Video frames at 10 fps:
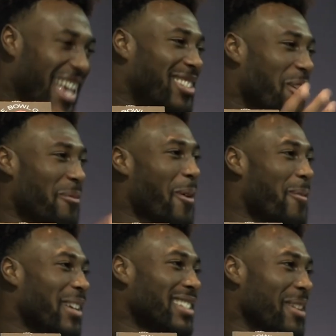It's still four
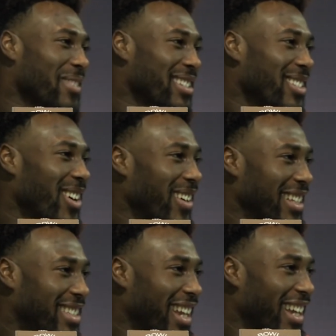fish left because they're all in
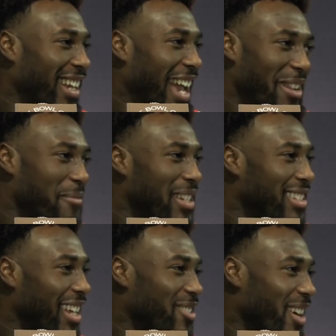the tank, and the
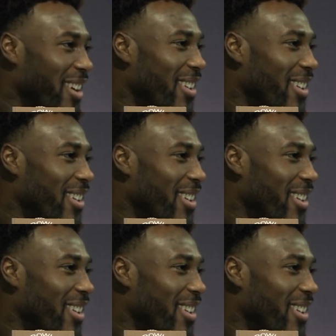fish can't drown.